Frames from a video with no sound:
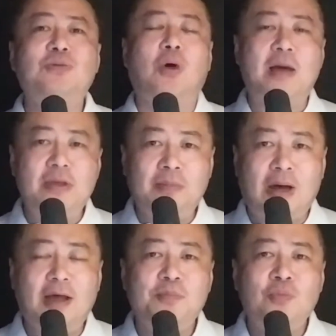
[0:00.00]
what I mean
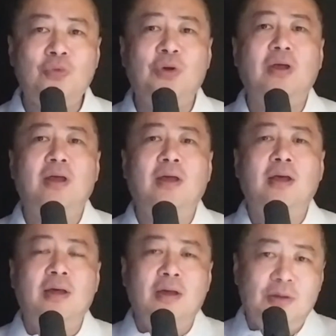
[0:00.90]
by
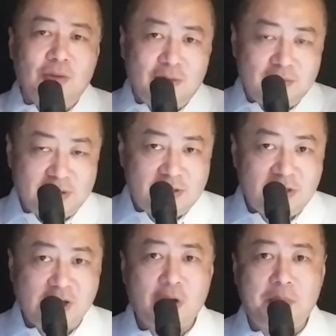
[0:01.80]
the
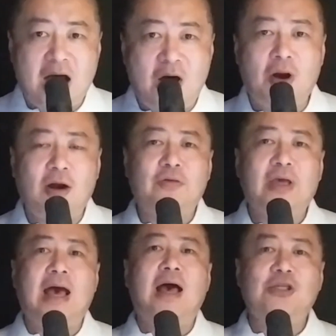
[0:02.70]
secret power of
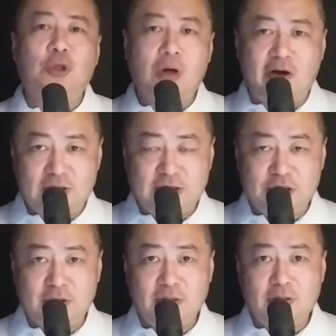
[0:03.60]
casual
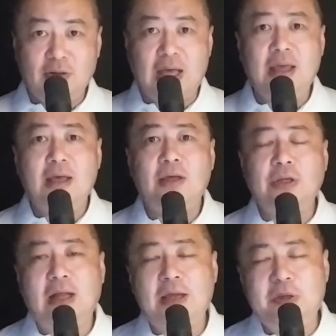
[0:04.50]
conversation, okay? You
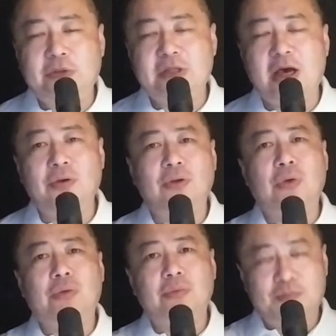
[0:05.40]
let people tell
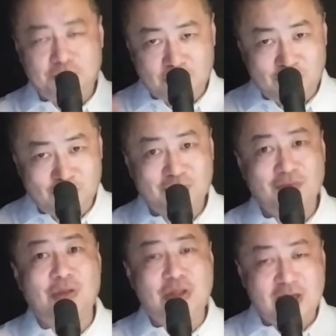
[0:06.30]
you
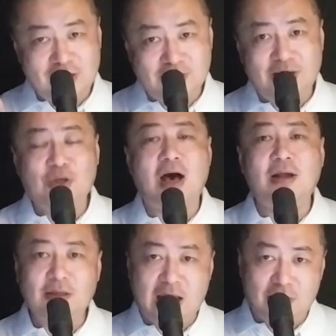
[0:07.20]
the things that you can't
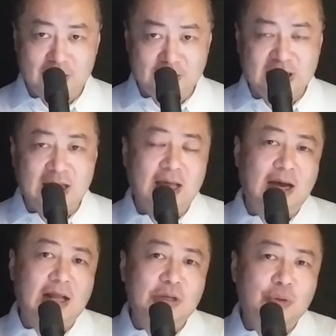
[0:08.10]
interrogate,
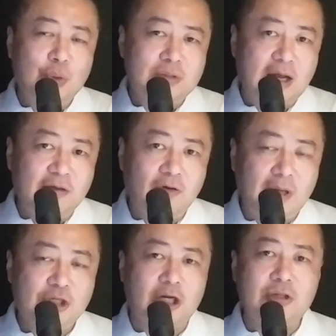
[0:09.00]
and then you use that
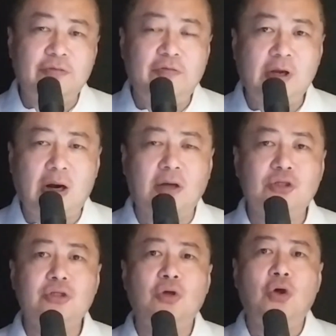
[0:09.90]
information to figure
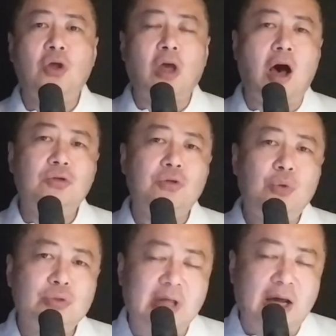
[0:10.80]
out how to
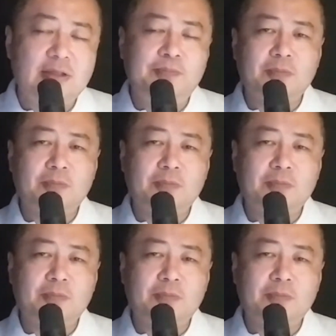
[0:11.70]
use that